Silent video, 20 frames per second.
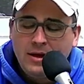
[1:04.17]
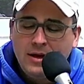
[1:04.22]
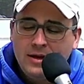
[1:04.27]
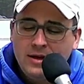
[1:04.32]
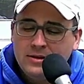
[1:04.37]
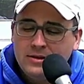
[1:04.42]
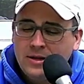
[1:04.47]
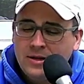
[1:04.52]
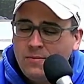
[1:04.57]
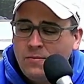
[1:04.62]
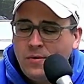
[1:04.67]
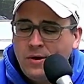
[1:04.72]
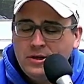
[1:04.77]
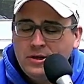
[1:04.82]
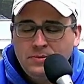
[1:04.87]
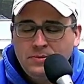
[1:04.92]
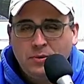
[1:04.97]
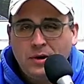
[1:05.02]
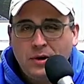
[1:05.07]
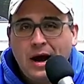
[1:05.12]
in some ways
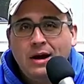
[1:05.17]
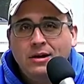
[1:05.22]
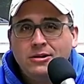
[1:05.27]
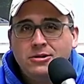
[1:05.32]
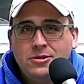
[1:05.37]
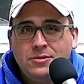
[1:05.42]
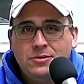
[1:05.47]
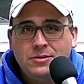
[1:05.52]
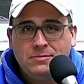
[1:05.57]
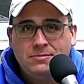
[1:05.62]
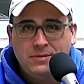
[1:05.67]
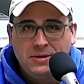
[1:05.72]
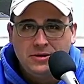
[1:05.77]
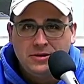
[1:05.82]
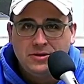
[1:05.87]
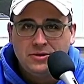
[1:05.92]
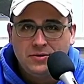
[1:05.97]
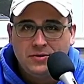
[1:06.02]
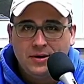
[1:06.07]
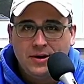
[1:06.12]
prior to his
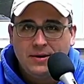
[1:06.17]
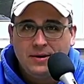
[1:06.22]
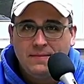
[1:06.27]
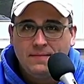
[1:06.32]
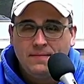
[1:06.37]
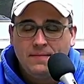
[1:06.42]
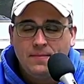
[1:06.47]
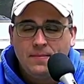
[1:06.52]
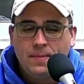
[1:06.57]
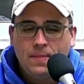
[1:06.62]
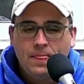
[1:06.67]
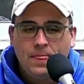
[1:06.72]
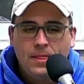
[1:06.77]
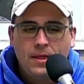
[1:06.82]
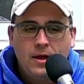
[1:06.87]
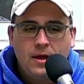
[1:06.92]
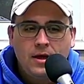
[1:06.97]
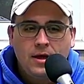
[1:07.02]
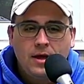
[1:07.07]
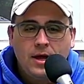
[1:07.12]
ministry,
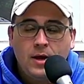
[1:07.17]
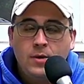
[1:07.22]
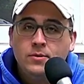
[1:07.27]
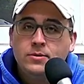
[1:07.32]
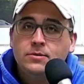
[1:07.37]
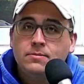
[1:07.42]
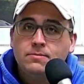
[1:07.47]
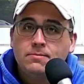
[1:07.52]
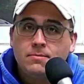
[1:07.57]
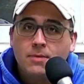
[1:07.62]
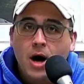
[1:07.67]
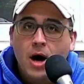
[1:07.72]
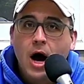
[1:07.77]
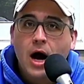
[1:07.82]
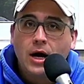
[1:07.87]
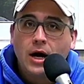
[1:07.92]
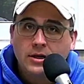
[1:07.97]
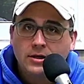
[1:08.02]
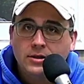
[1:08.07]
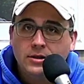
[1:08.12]
he was
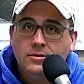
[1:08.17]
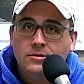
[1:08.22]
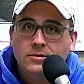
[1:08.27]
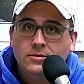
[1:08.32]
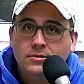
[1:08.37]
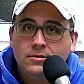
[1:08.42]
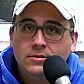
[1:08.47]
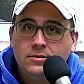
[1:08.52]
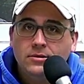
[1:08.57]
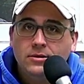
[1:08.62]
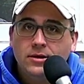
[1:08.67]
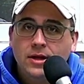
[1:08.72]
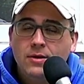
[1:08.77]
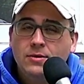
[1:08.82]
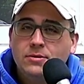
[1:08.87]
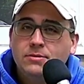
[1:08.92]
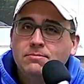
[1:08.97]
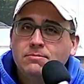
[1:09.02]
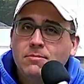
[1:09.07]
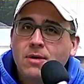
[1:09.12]
mocked. He
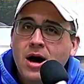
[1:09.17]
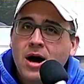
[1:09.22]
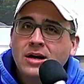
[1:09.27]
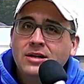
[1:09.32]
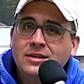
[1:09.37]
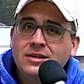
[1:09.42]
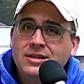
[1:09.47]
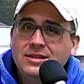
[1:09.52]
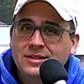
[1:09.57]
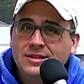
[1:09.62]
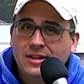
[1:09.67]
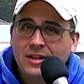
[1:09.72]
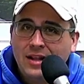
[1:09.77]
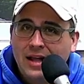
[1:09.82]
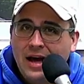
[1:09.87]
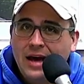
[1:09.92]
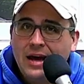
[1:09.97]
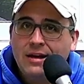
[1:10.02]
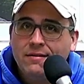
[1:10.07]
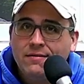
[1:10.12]
was mocked in his
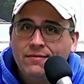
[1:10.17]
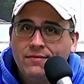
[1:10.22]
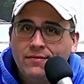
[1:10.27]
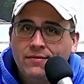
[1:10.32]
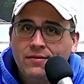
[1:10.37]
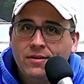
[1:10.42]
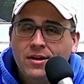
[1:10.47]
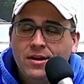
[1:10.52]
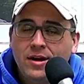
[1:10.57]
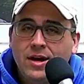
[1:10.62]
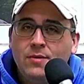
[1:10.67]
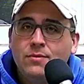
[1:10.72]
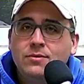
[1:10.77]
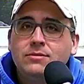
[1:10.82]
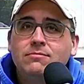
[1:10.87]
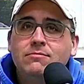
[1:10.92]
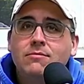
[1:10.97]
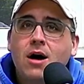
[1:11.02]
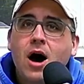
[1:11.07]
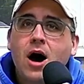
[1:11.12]
life. He was
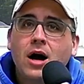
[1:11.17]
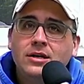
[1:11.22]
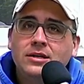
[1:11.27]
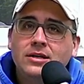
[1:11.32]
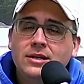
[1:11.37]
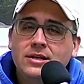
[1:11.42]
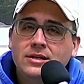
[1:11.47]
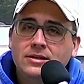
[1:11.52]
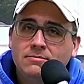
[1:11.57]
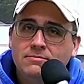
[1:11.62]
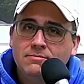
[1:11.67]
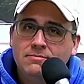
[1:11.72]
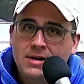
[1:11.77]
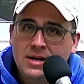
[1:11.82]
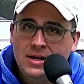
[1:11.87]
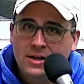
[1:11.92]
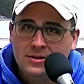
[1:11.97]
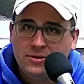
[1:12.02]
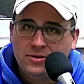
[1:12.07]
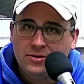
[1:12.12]
mocked in his
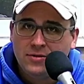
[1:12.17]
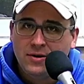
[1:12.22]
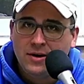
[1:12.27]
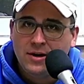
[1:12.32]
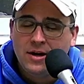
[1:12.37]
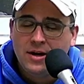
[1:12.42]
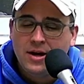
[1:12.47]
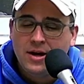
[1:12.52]
ministry.